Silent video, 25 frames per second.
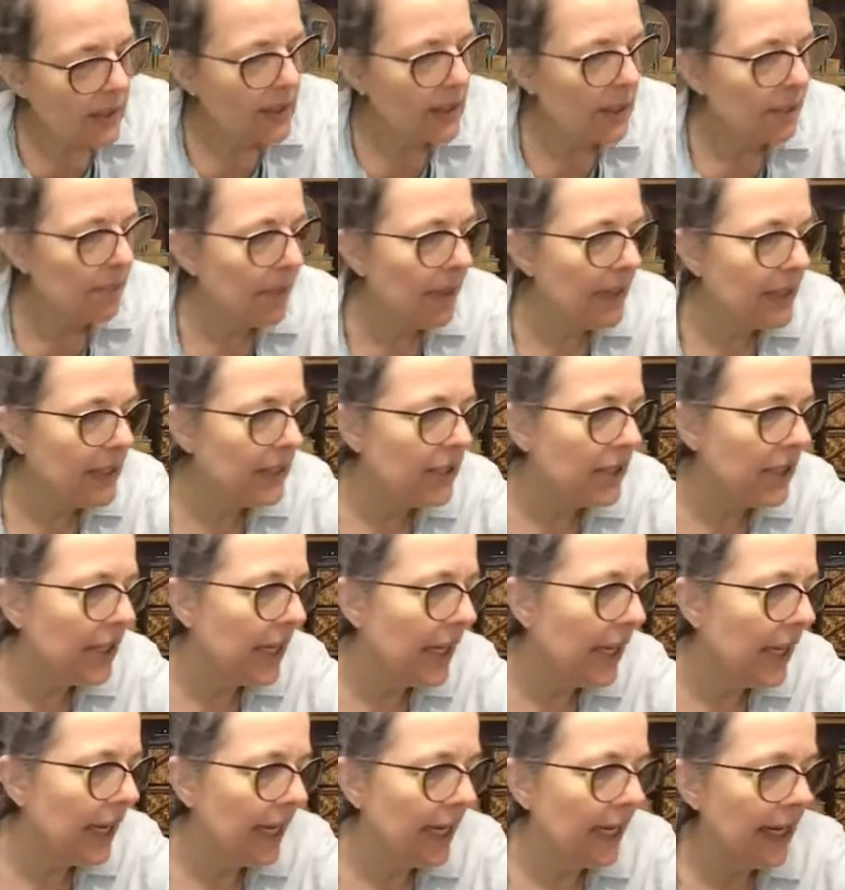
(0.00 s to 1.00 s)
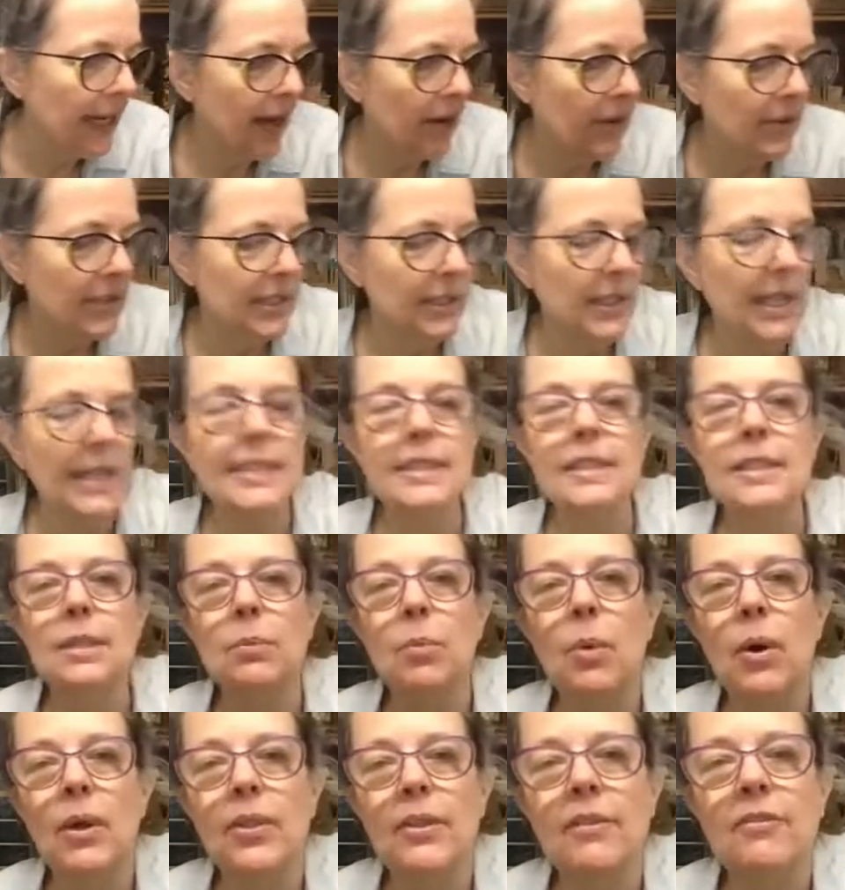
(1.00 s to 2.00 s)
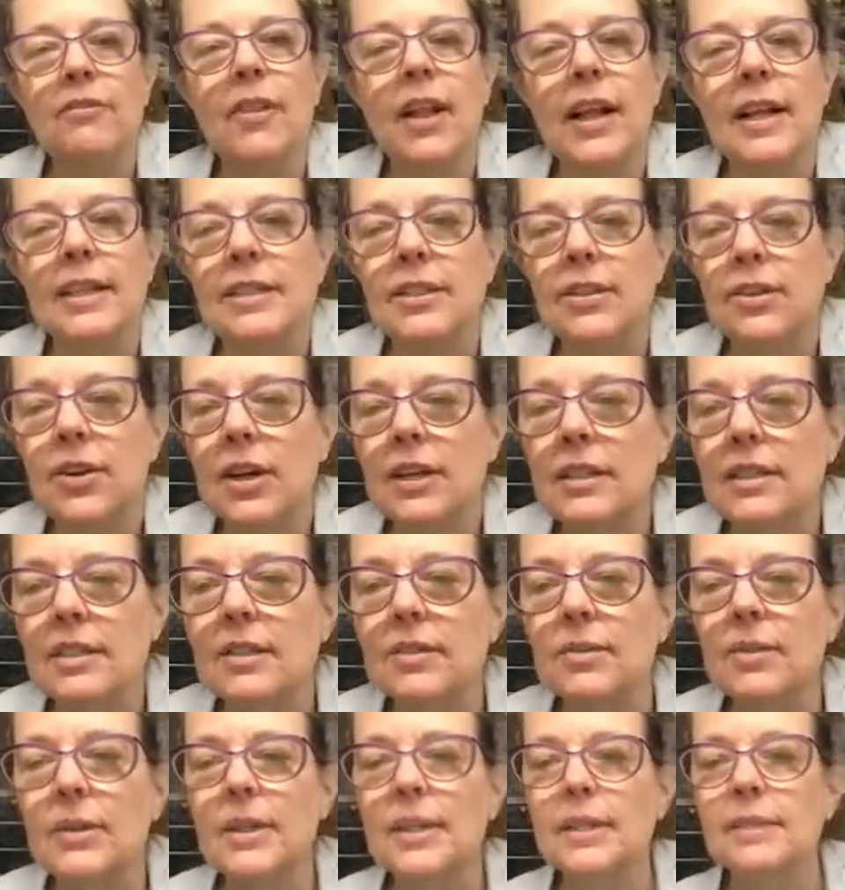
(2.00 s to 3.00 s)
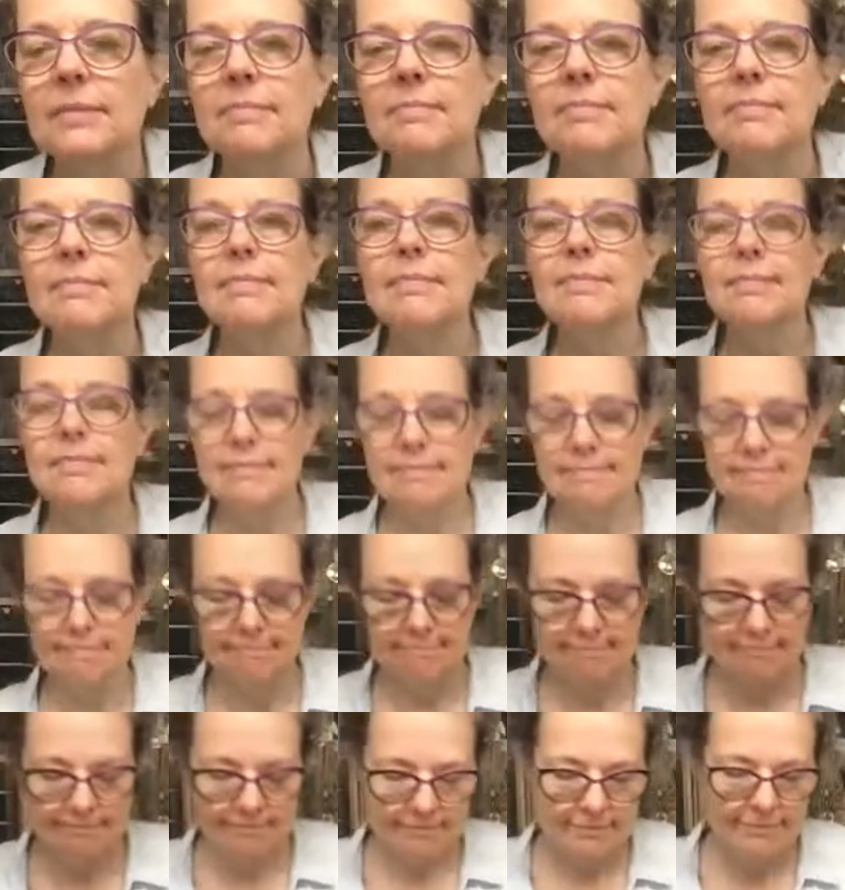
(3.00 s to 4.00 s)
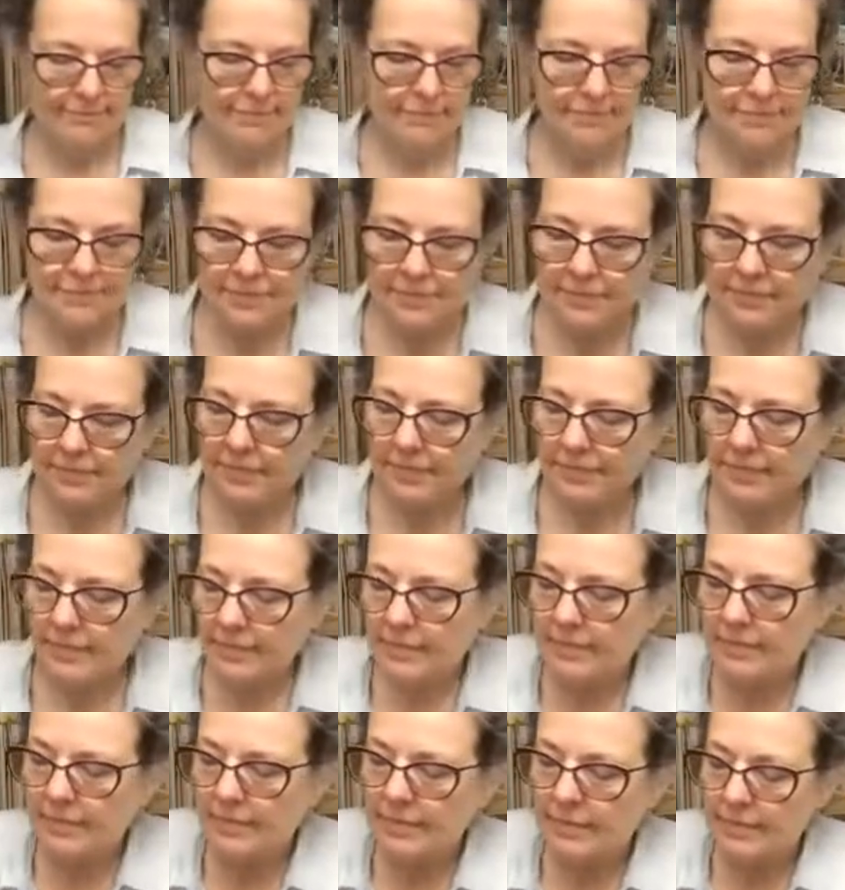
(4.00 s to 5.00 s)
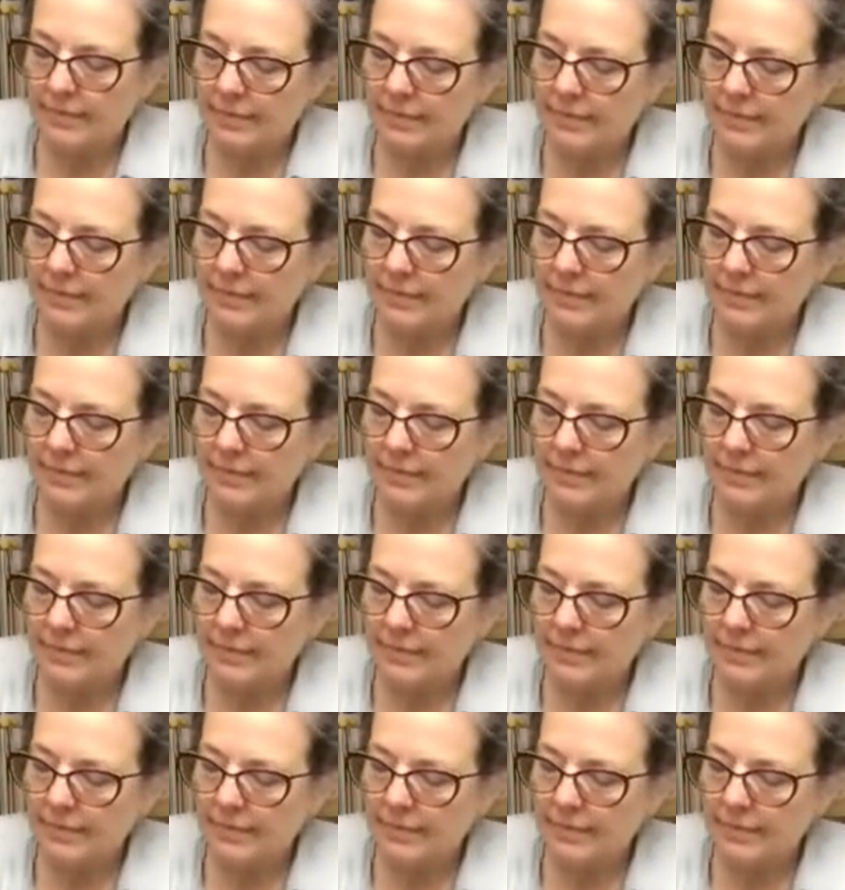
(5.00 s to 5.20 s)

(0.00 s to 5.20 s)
lose the piece you need? You always it's the one that flies across the room. That's happened to me.